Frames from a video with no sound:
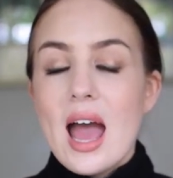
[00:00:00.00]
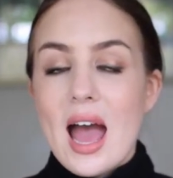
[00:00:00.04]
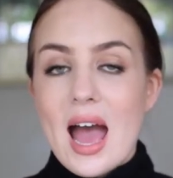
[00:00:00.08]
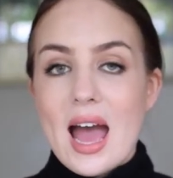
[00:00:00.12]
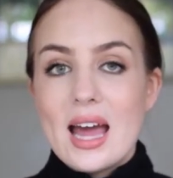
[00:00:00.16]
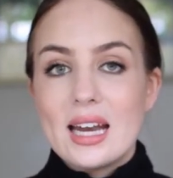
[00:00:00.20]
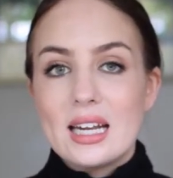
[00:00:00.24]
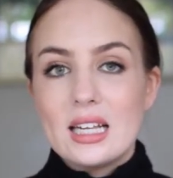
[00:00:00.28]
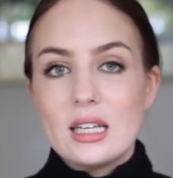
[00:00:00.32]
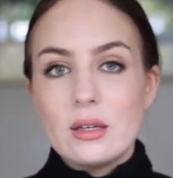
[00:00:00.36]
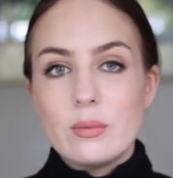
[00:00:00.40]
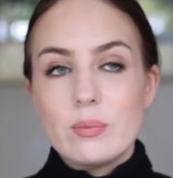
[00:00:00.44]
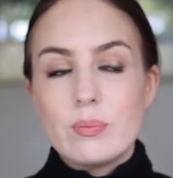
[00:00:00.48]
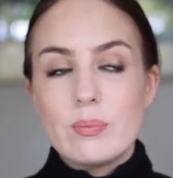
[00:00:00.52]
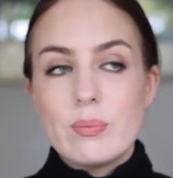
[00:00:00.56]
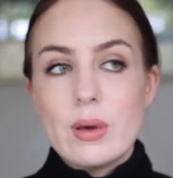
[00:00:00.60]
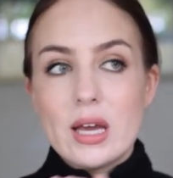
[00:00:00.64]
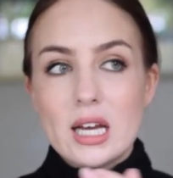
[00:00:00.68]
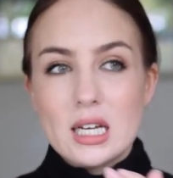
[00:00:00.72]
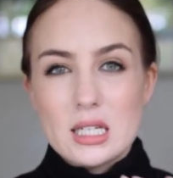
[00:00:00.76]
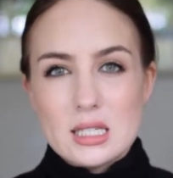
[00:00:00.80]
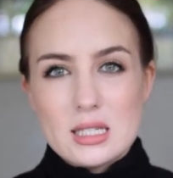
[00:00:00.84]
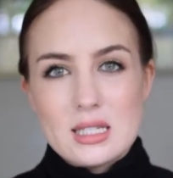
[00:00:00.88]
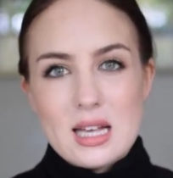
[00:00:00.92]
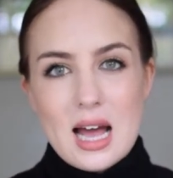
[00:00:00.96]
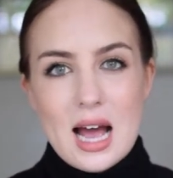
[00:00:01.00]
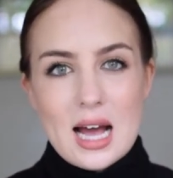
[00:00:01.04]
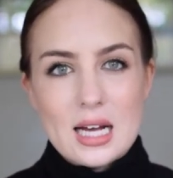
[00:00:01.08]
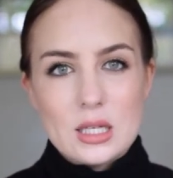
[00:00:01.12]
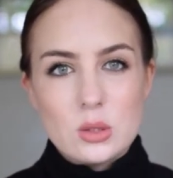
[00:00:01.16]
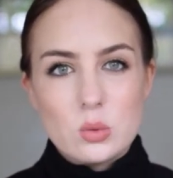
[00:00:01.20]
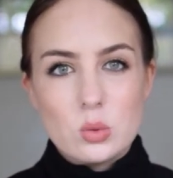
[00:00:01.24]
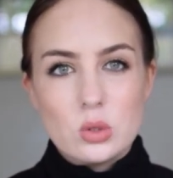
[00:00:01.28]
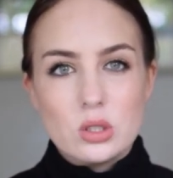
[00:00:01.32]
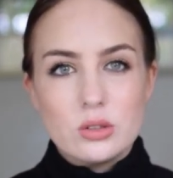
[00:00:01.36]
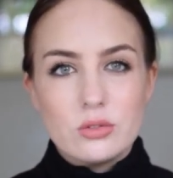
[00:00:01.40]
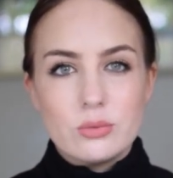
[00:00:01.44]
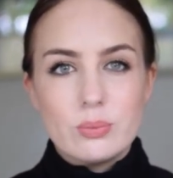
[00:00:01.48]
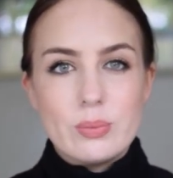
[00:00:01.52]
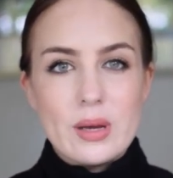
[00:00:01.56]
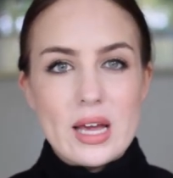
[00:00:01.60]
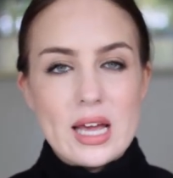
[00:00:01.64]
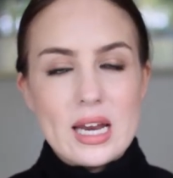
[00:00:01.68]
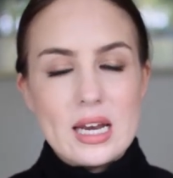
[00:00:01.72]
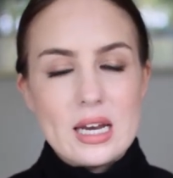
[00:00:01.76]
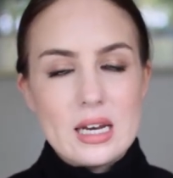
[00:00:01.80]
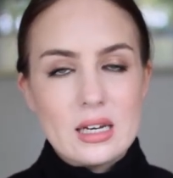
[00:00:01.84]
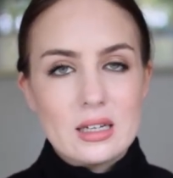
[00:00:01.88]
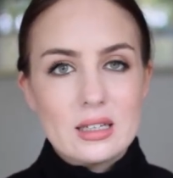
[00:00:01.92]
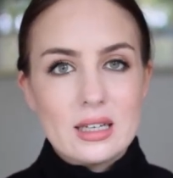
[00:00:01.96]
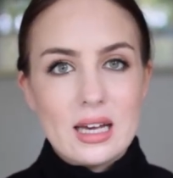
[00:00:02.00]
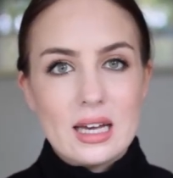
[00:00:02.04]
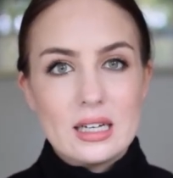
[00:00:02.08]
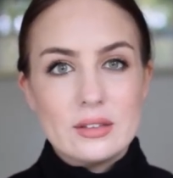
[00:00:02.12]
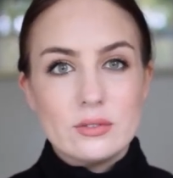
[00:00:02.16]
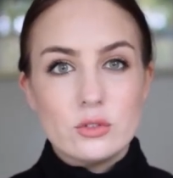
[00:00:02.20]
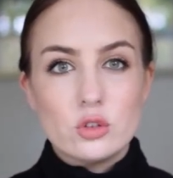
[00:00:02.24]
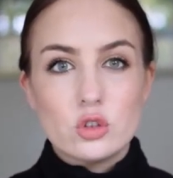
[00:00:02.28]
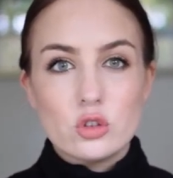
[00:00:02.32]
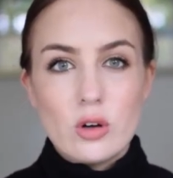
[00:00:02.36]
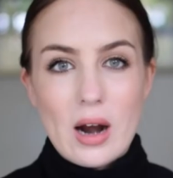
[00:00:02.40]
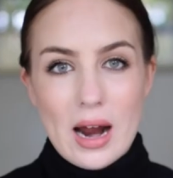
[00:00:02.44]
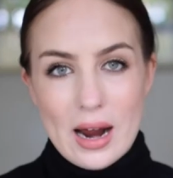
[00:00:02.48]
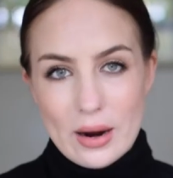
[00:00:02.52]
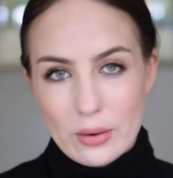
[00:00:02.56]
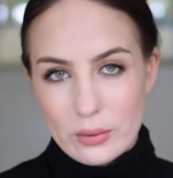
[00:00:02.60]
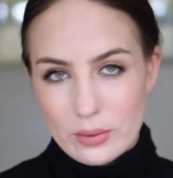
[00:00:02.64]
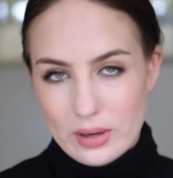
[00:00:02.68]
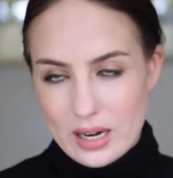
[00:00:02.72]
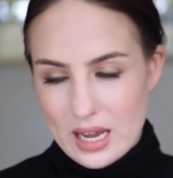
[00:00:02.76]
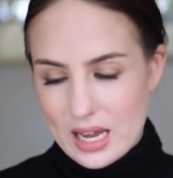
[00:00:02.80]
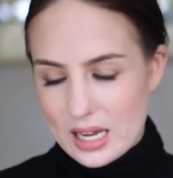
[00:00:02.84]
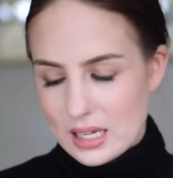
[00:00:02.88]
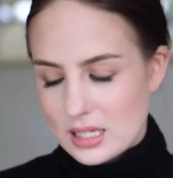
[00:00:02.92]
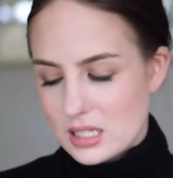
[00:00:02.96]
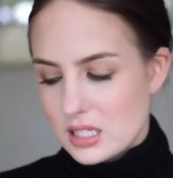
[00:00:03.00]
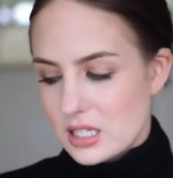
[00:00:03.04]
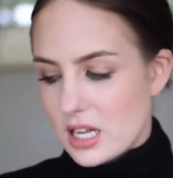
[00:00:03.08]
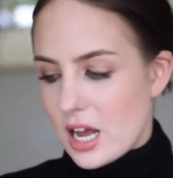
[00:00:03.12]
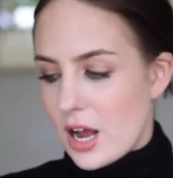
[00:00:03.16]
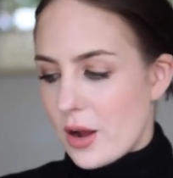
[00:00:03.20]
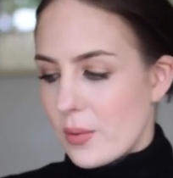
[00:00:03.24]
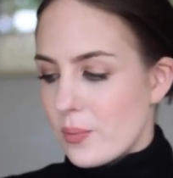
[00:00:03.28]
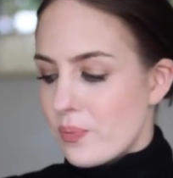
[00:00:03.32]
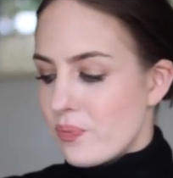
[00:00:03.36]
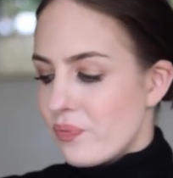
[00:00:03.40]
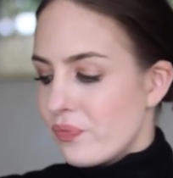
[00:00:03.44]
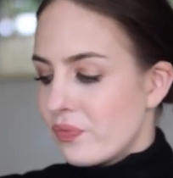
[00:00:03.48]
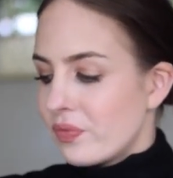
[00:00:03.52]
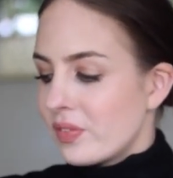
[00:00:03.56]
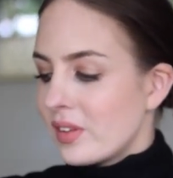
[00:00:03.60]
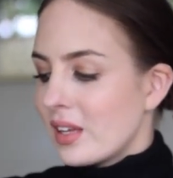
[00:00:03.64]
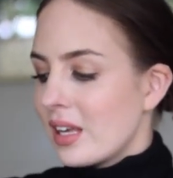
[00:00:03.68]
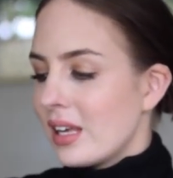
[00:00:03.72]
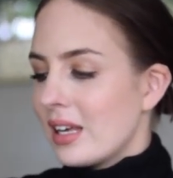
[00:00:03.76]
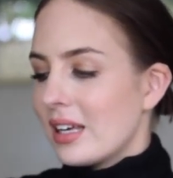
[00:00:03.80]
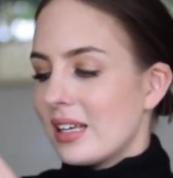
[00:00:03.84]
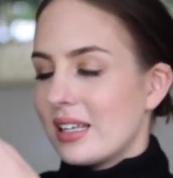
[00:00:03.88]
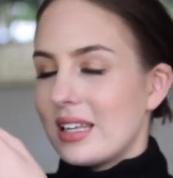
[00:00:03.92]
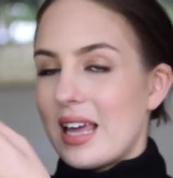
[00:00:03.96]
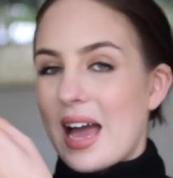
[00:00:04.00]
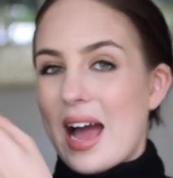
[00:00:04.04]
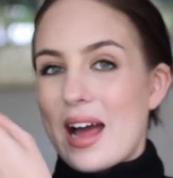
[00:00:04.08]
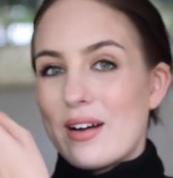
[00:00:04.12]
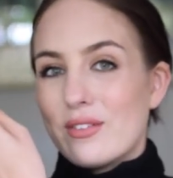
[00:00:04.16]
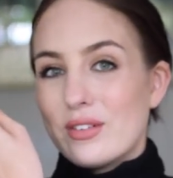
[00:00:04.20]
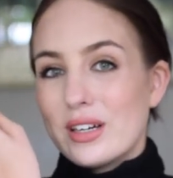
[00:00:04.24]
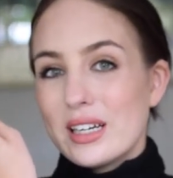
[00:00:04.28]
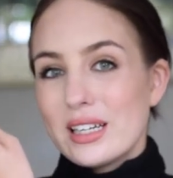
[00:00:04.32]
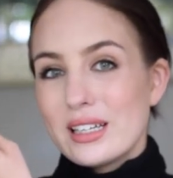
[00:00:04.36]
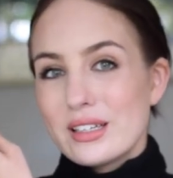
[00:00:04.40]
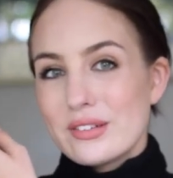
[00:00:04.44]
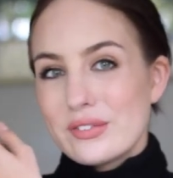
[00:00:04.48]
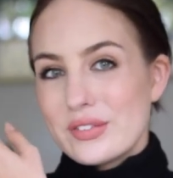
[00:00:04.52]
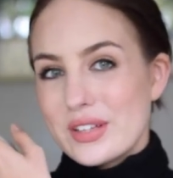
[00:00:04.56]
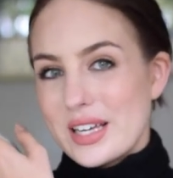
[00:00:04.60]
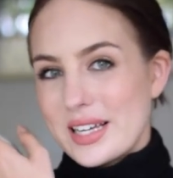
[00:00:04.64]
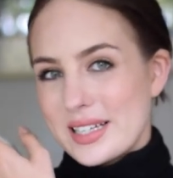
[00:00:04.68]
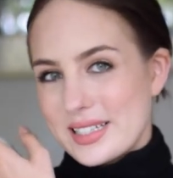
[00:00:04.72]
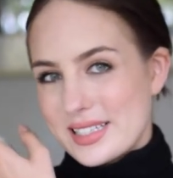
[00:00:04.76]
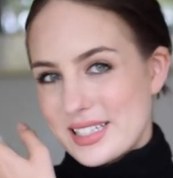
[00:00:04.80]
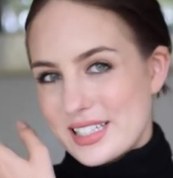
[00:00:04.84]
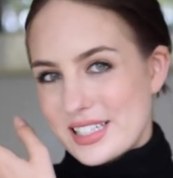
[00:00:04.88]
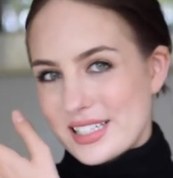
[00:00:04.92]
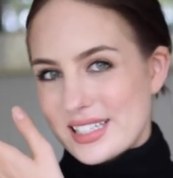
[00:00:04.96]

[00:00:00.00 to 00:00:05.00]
any bigger size would have been kind of drowning, so yeah, I really love this.